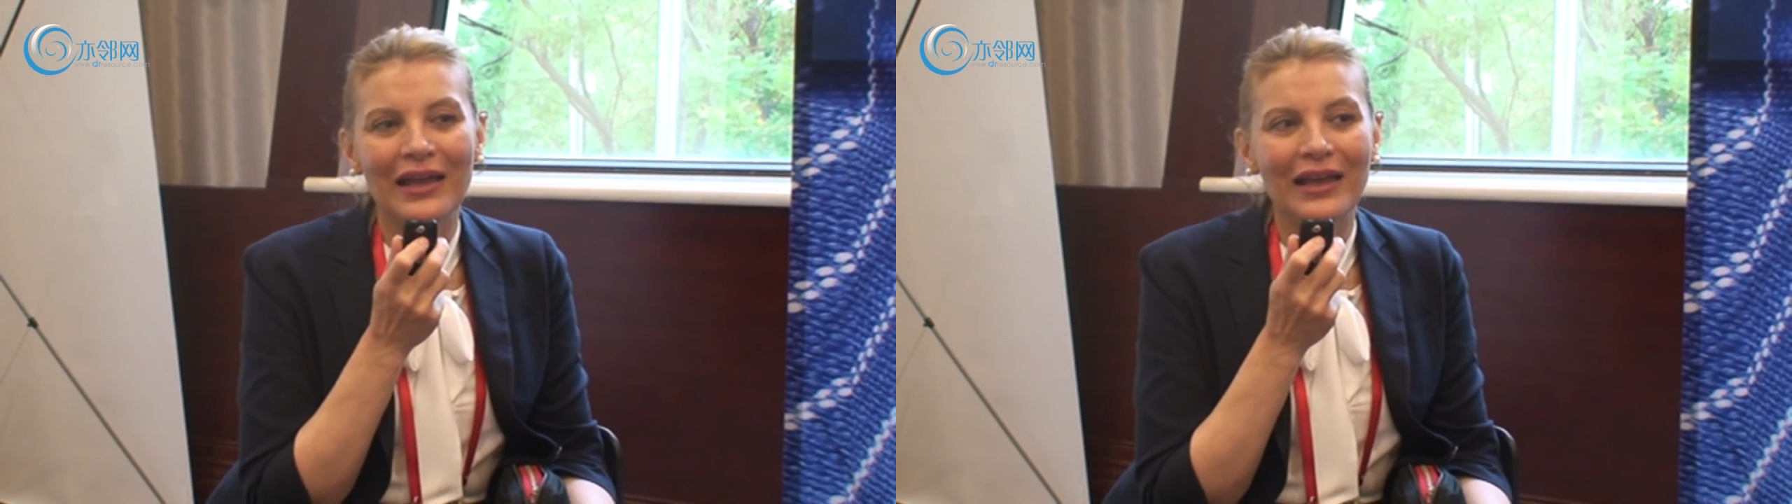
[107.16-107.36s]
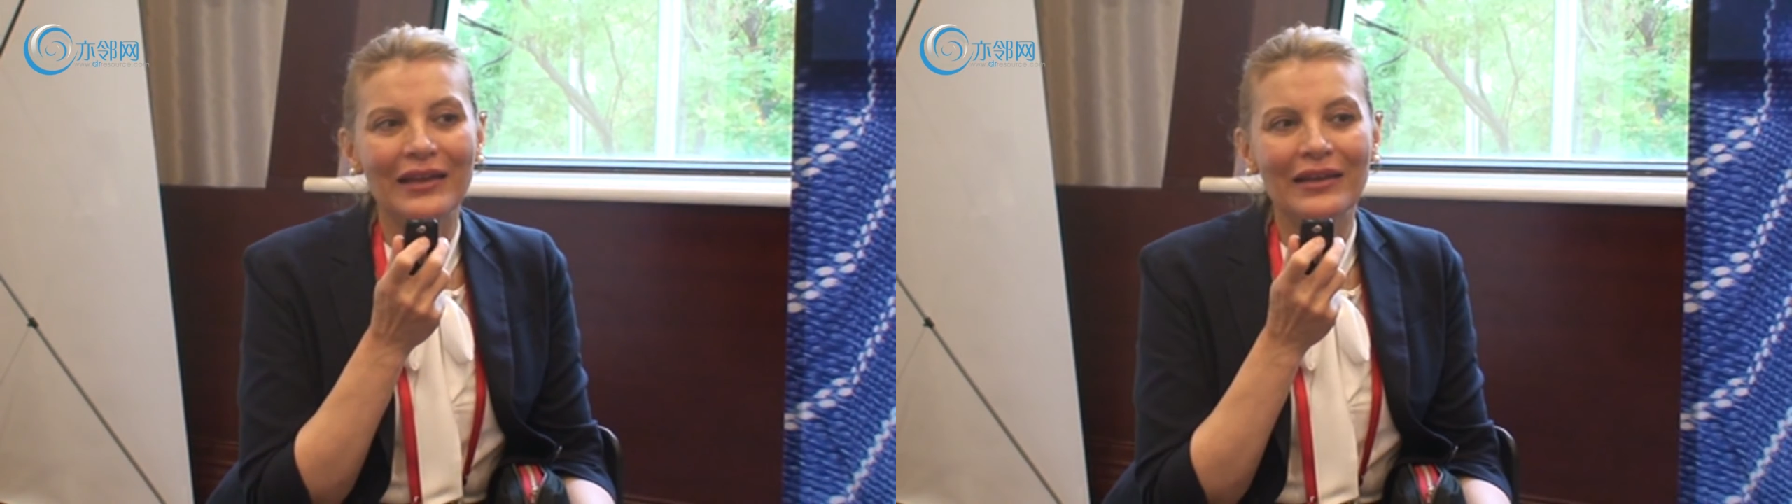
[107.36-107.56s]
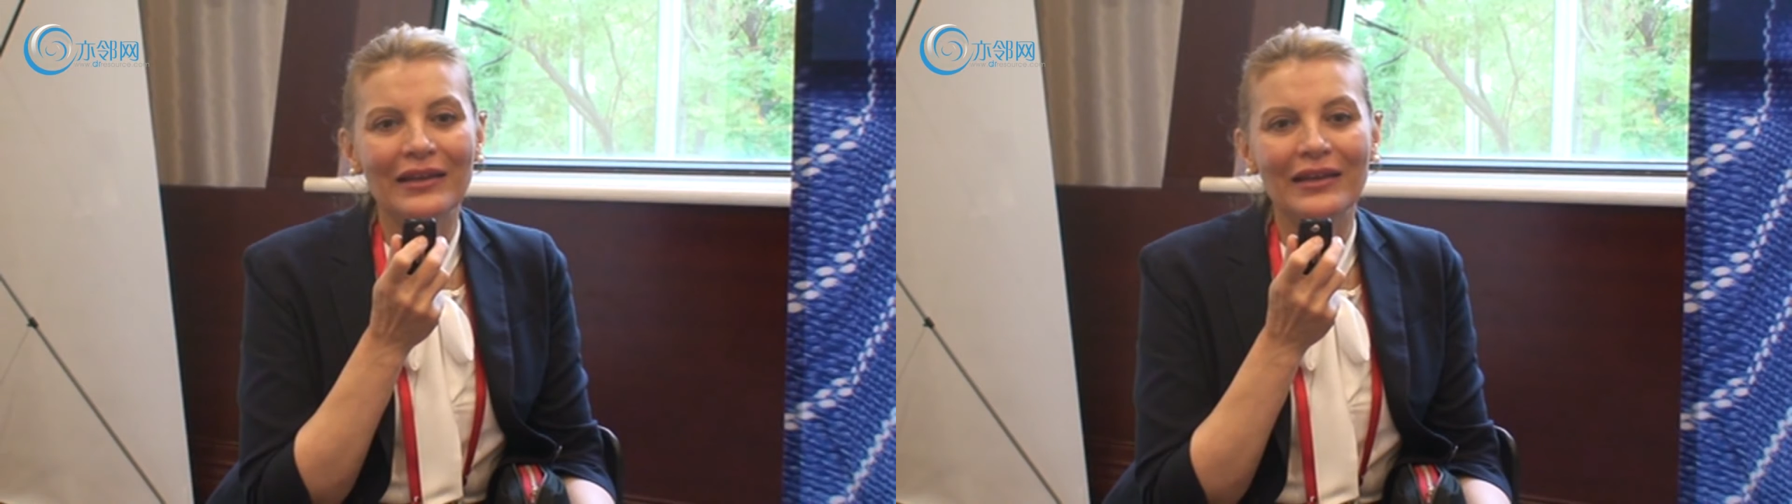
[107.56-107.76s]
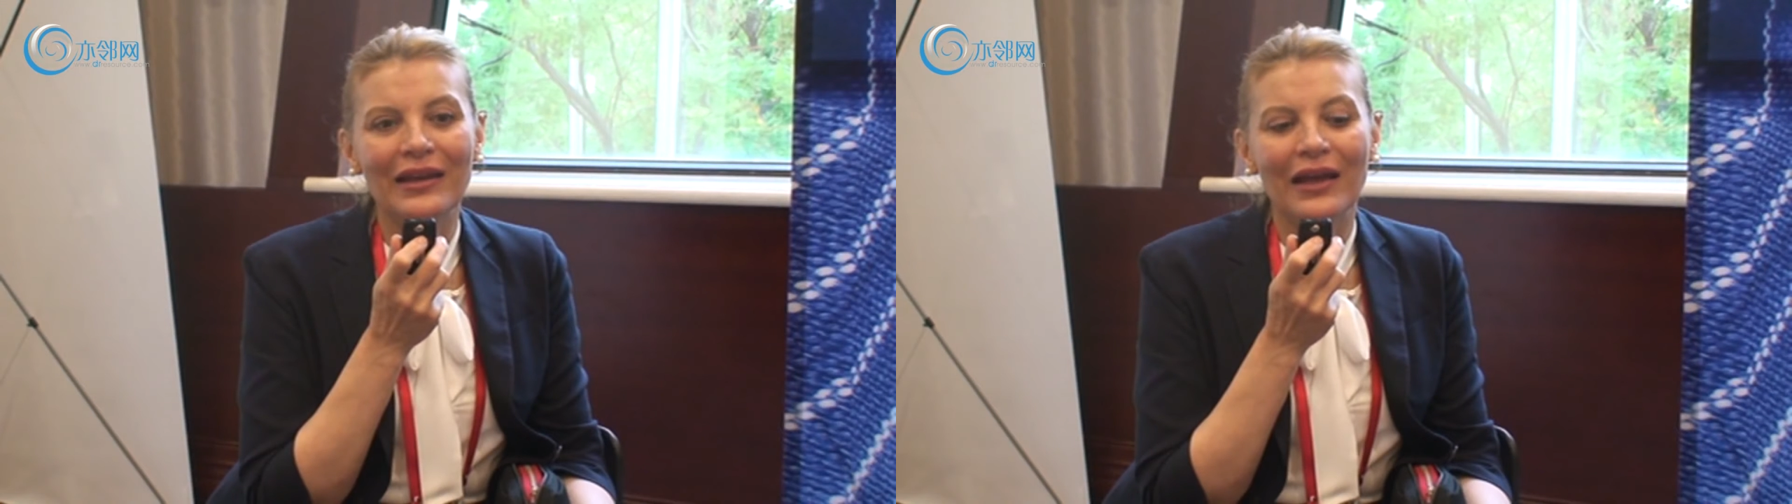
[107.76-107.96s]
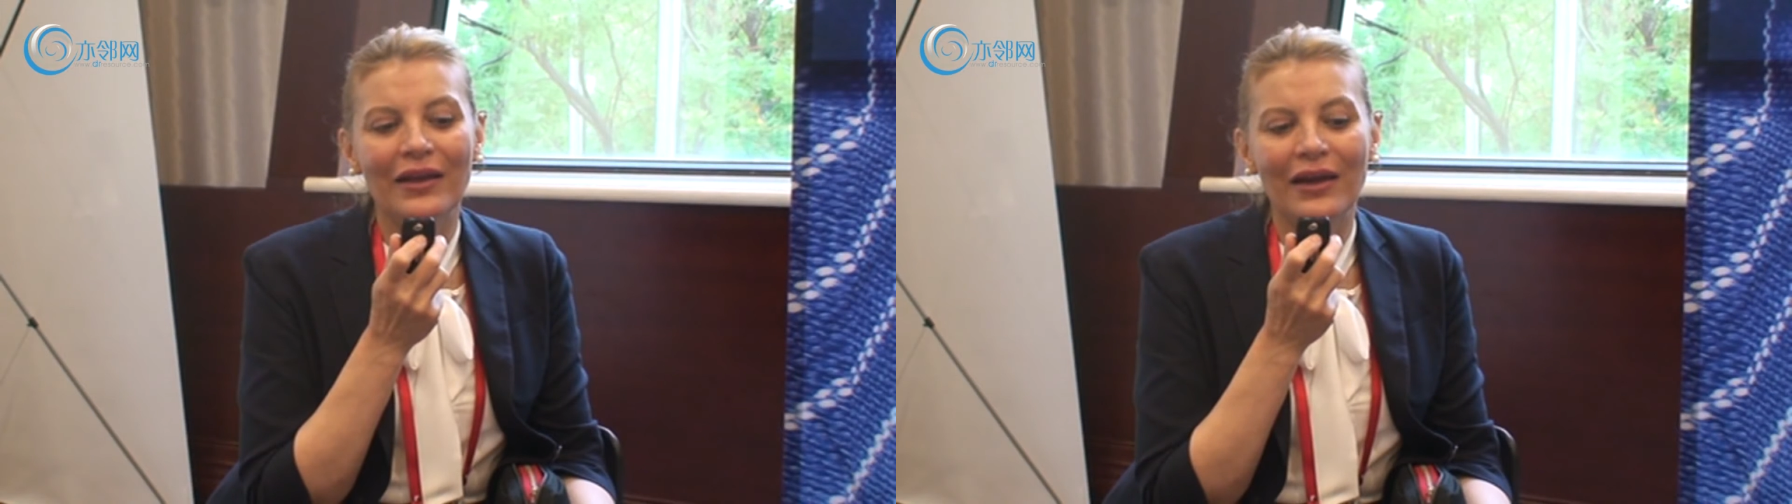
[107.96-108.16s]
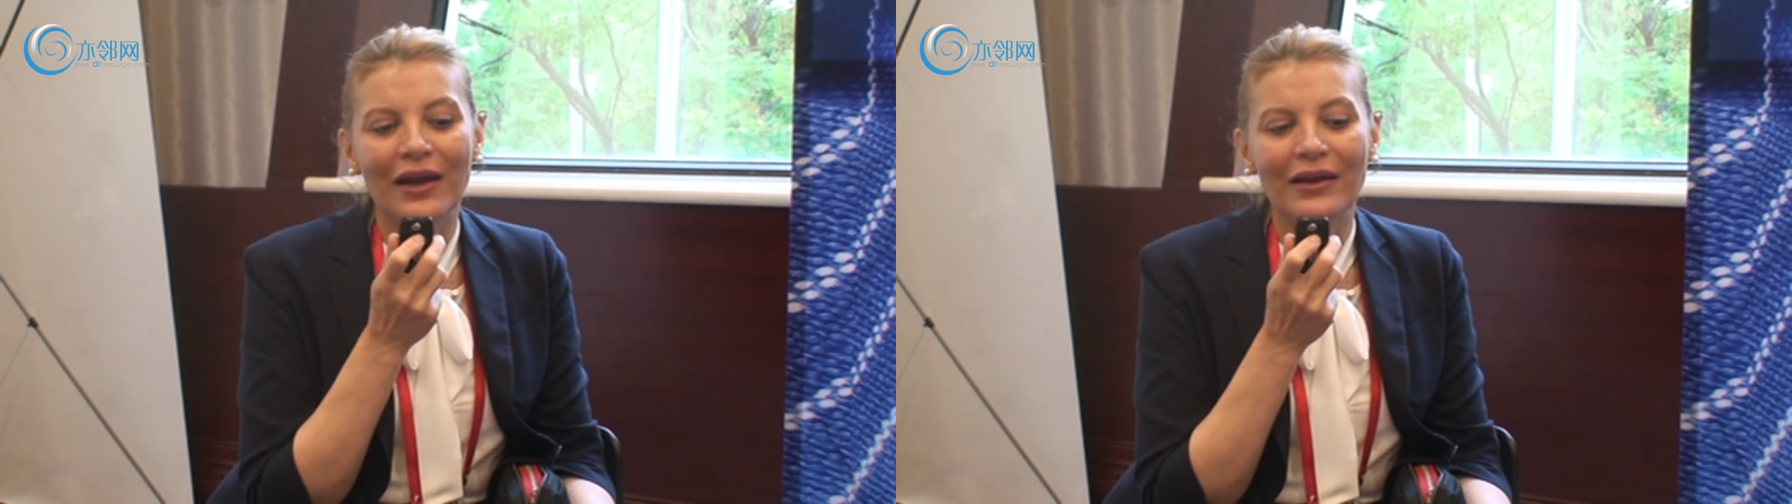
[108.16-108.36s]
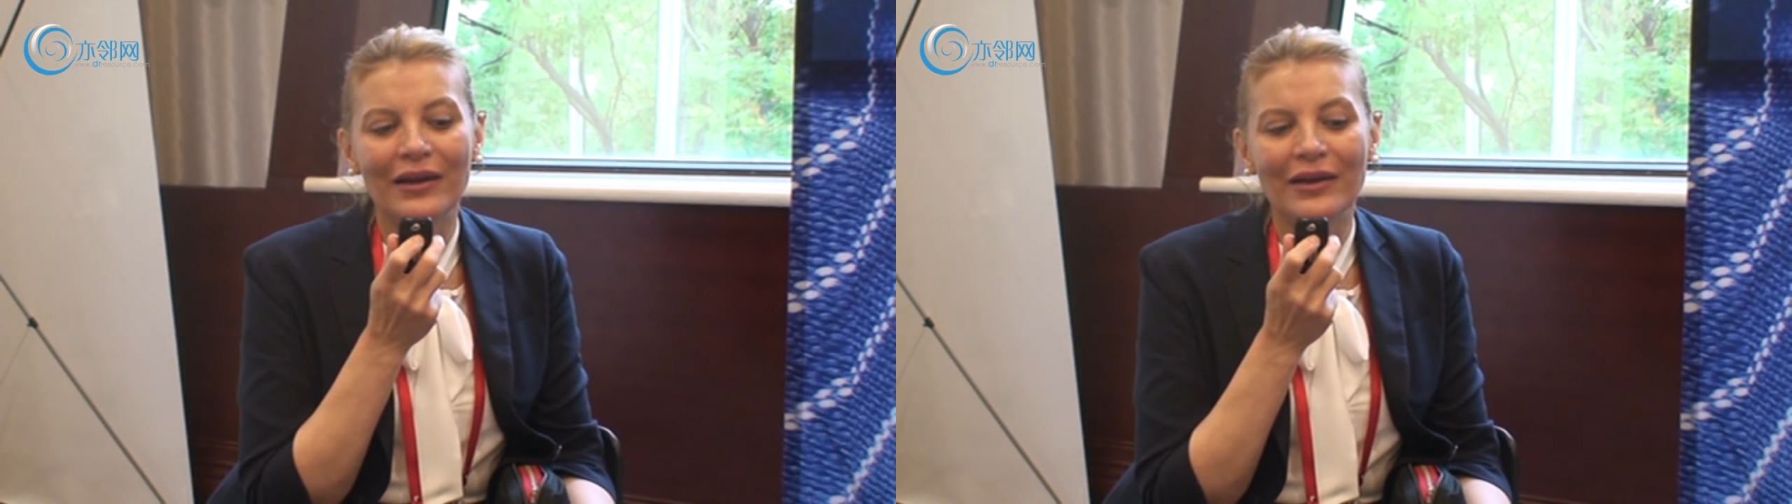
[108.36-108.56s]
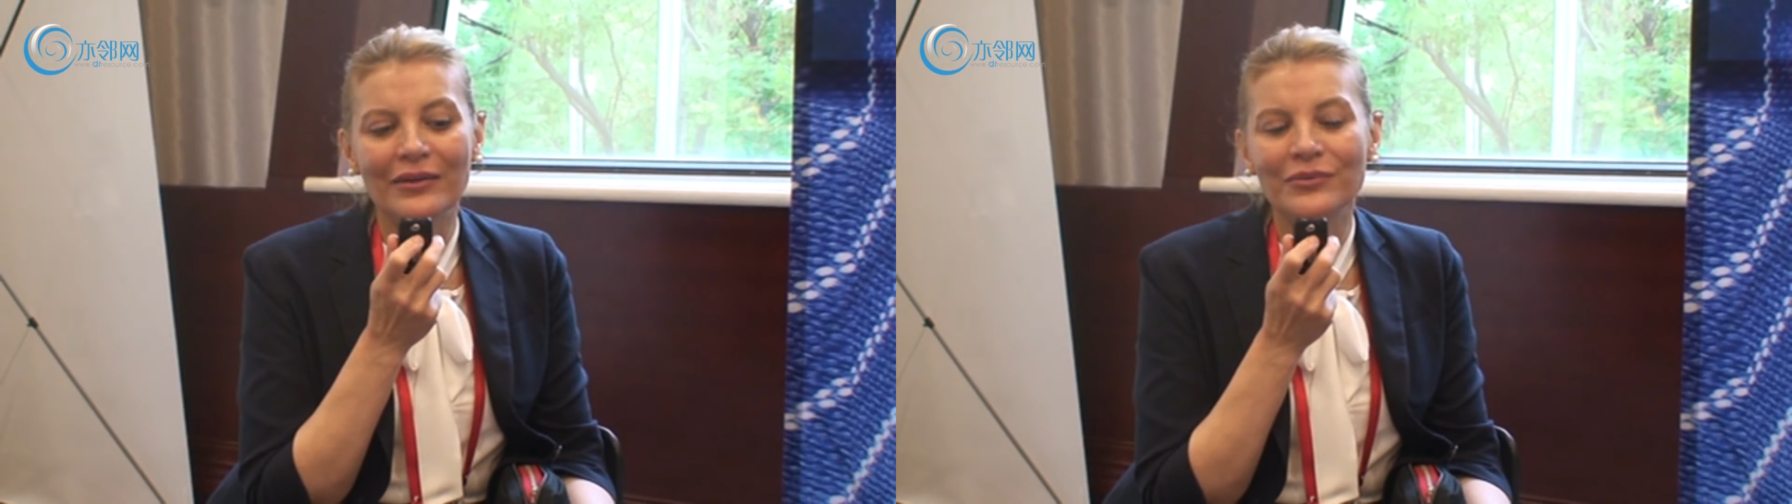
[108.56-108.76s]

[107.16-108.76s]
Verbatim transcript: and I